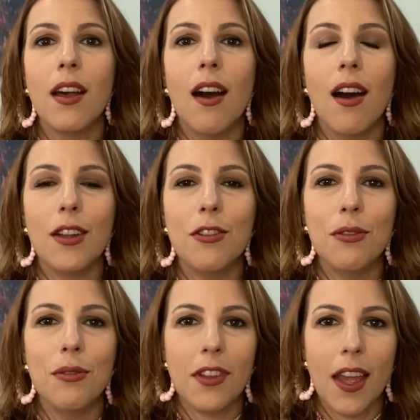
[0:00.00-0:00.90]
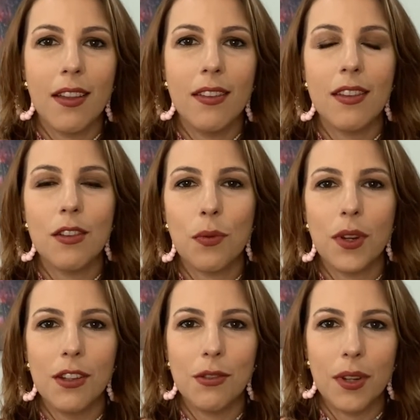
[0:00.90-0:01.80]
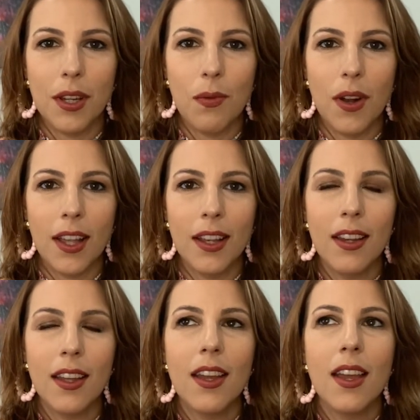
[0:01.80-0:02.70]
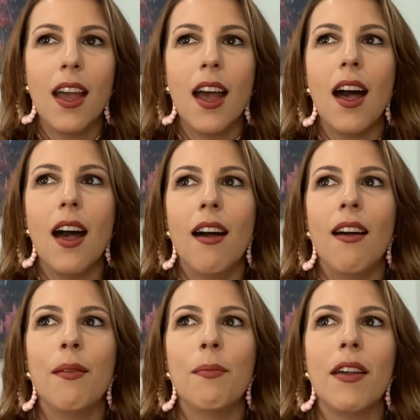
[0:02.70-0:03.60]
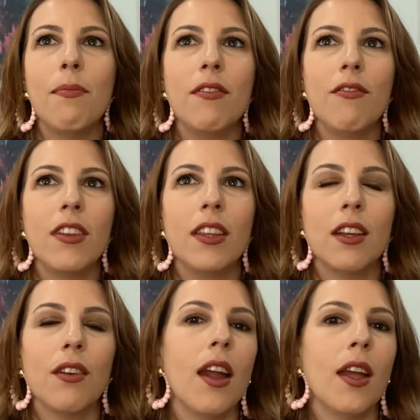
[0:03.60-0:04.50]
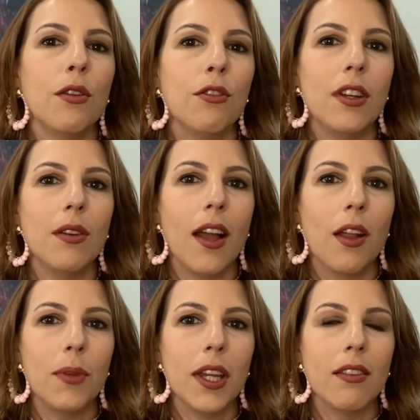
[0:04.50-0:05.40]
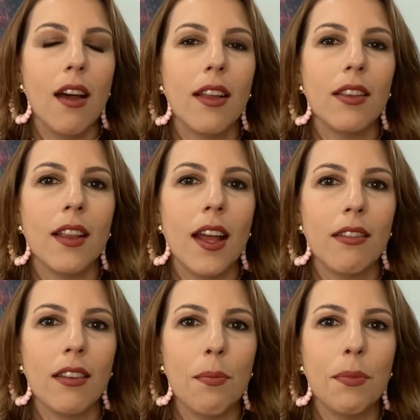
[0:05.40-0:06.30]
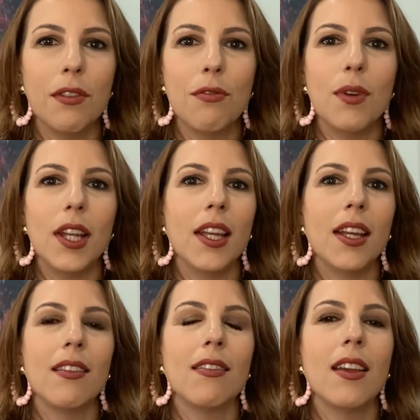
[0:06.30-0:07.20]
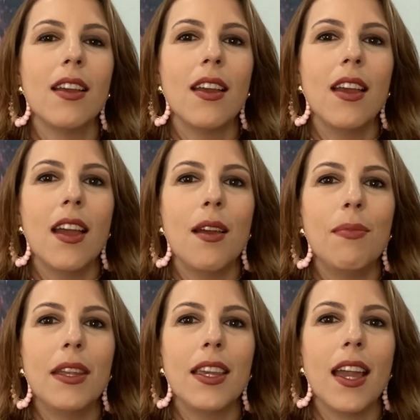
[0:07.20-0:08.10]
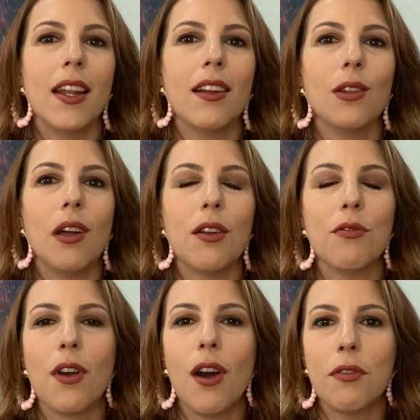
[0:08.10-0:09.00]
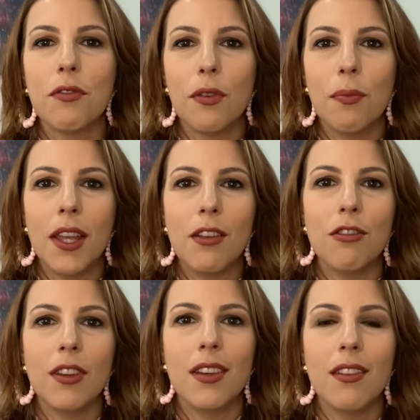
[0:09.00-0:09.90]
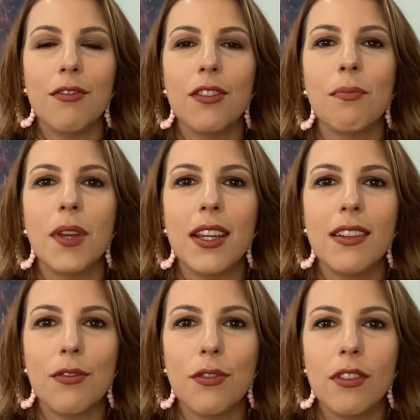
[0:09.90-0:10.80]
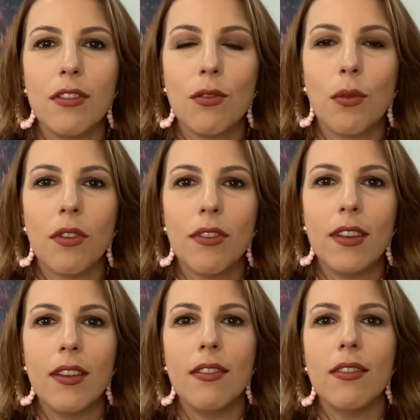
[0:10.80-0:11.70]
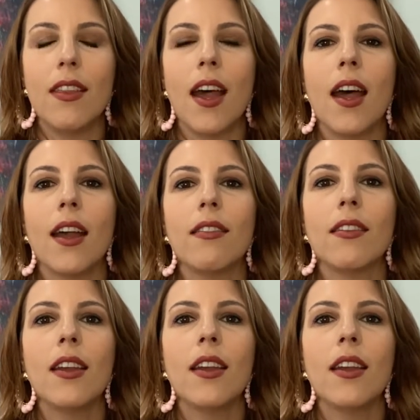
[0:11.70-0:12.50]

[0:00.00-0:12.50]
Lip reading: on June 10th, 2021. I've been feeling her energy around me a lot the last couple of weeks. Been getting a lot of confirmation from many different sources that